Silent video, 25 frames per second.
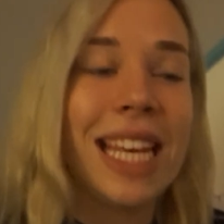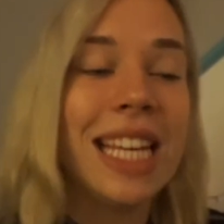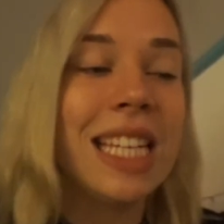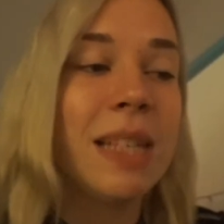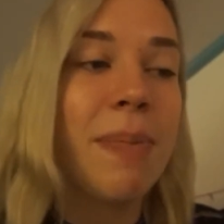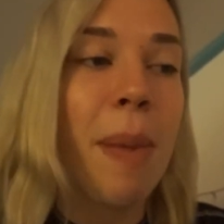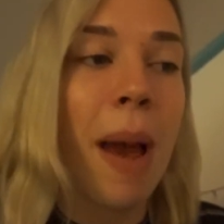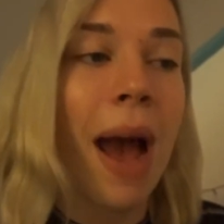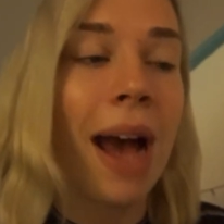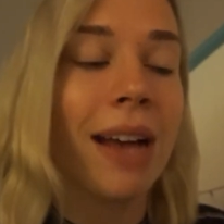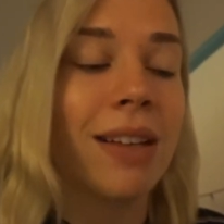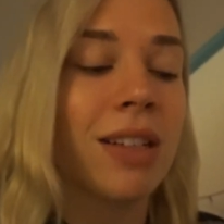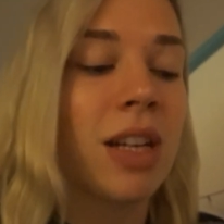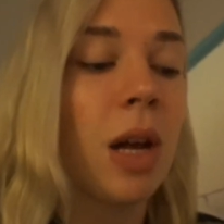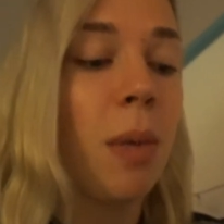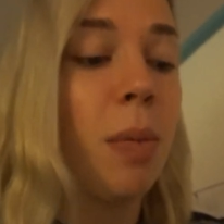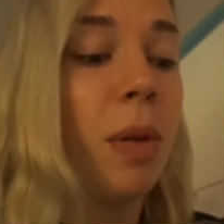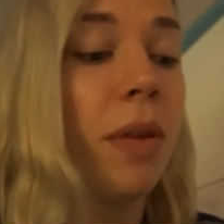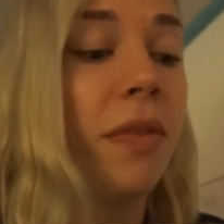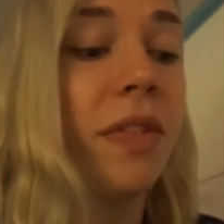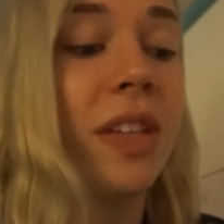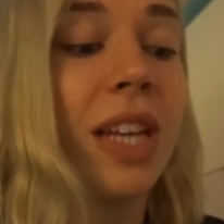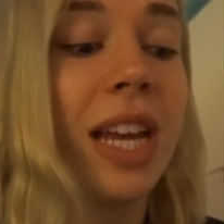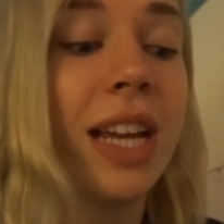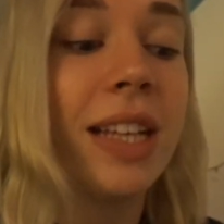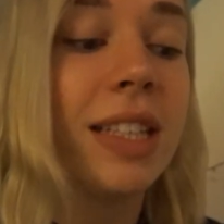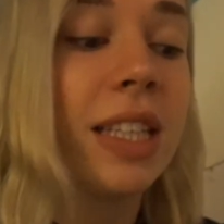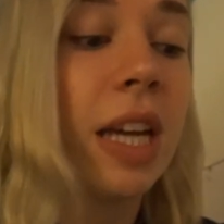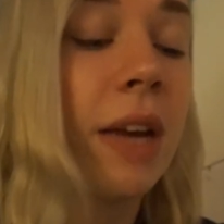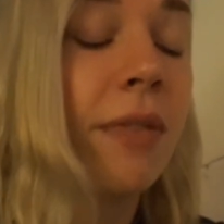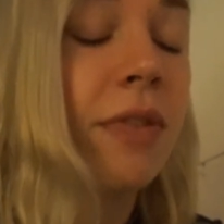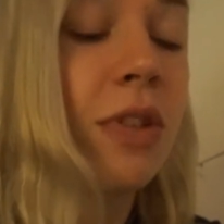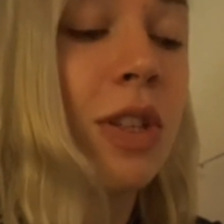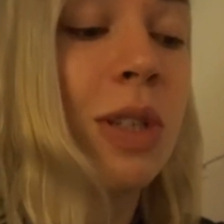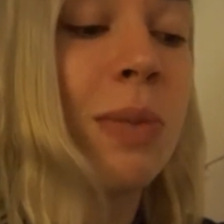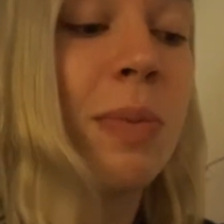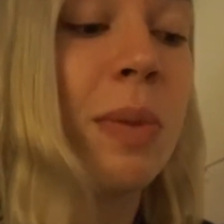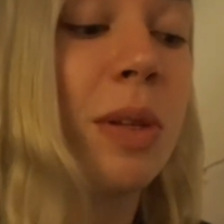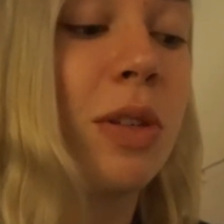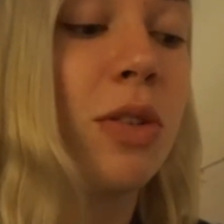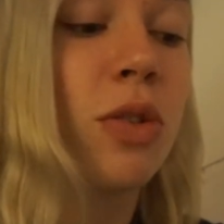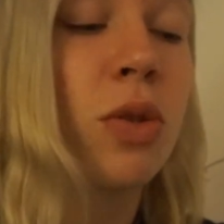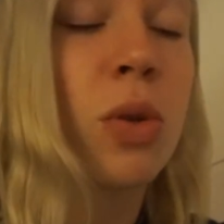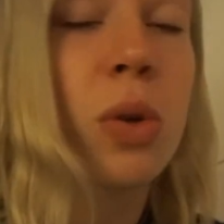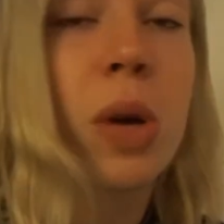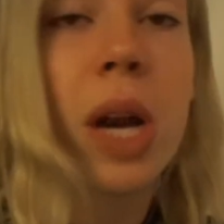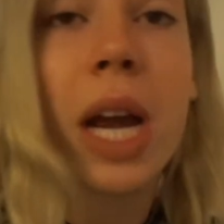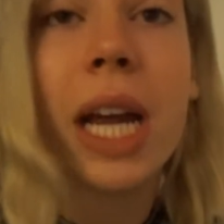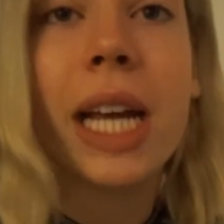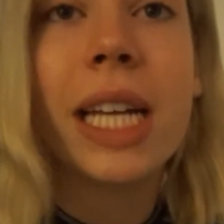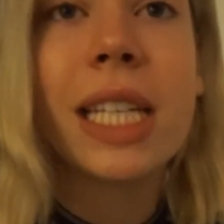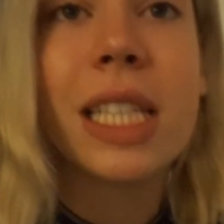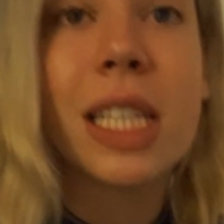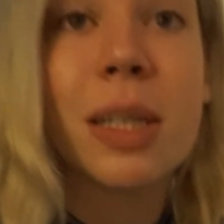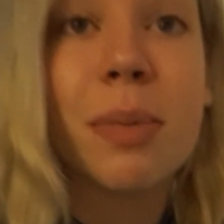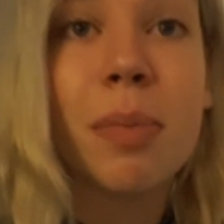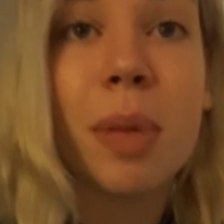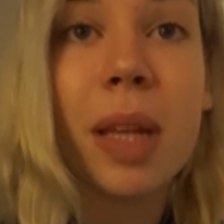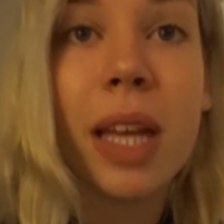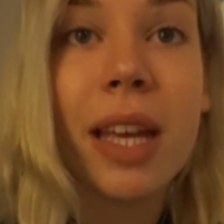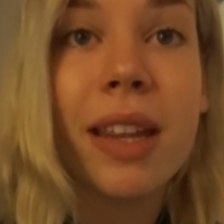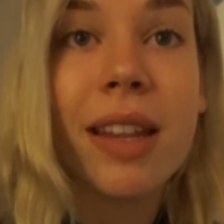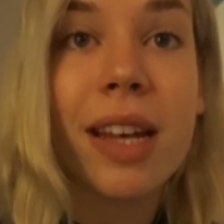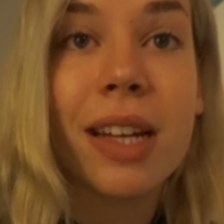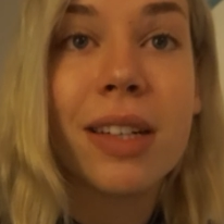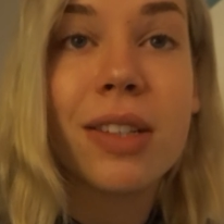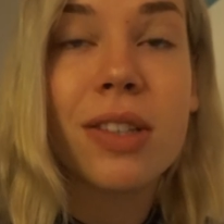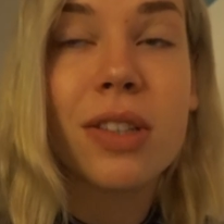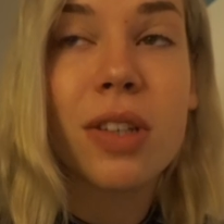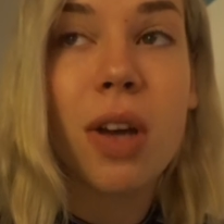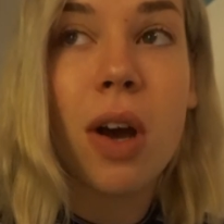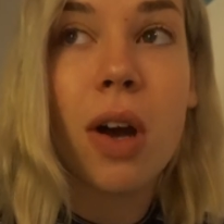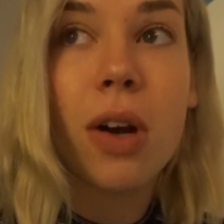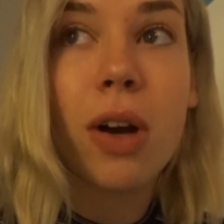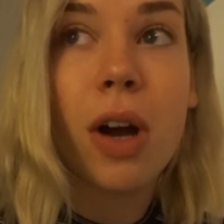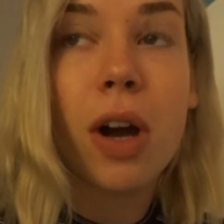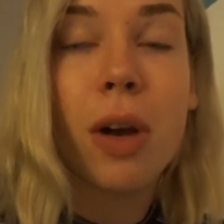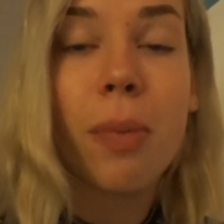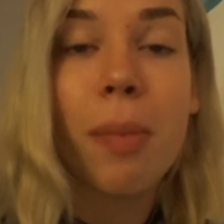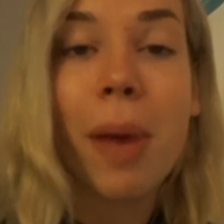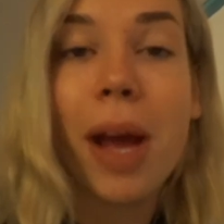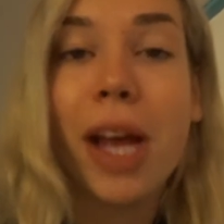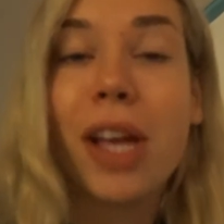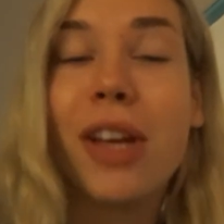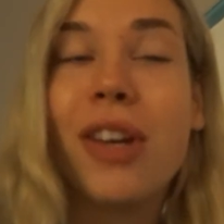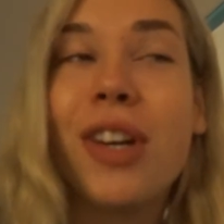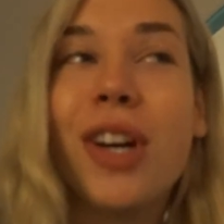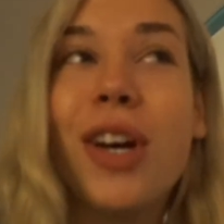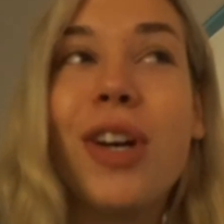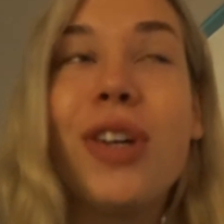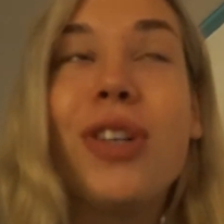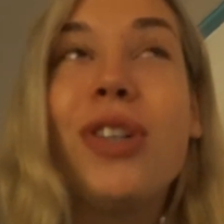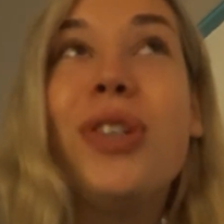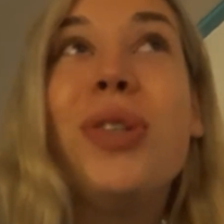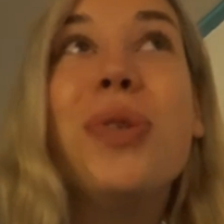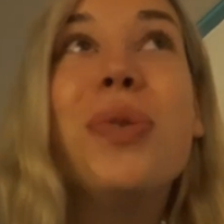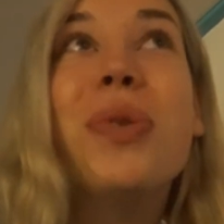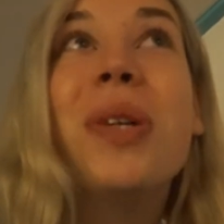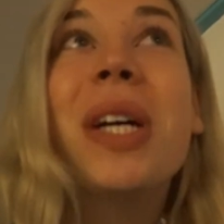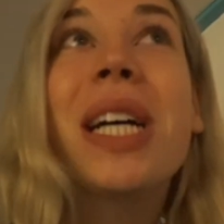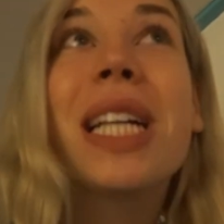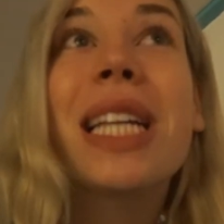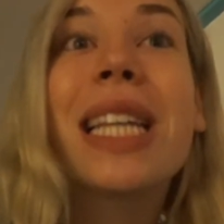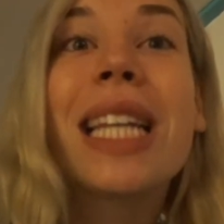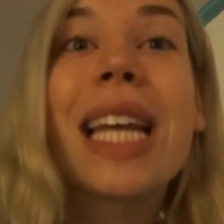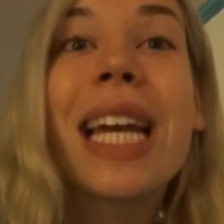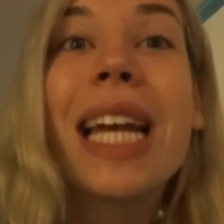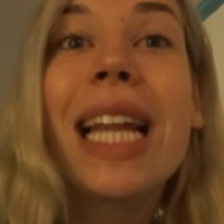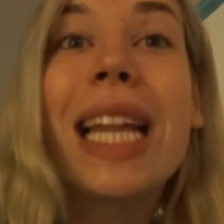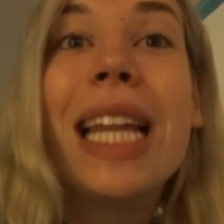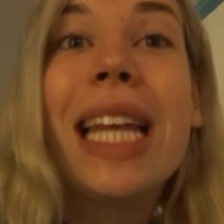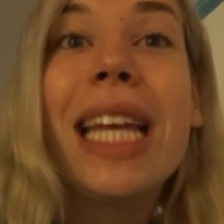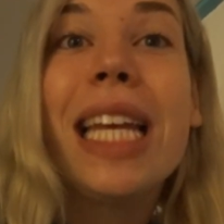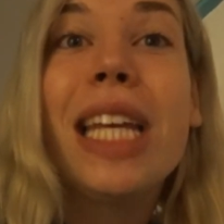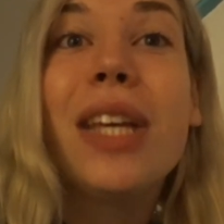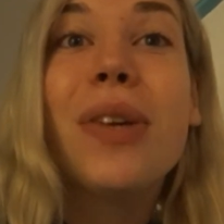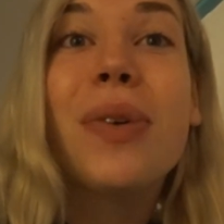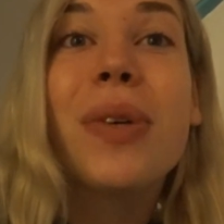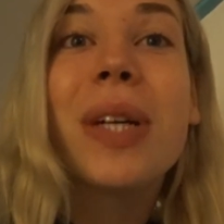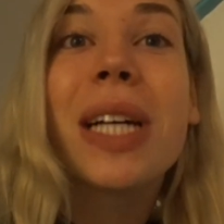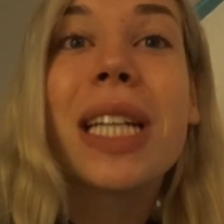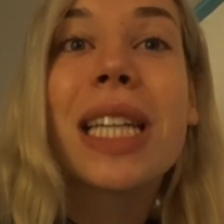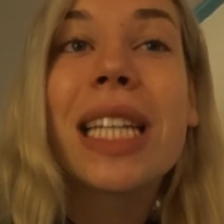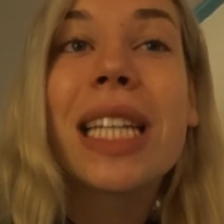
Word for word: these past couple of days I've just been trying to play that song on my ukulele,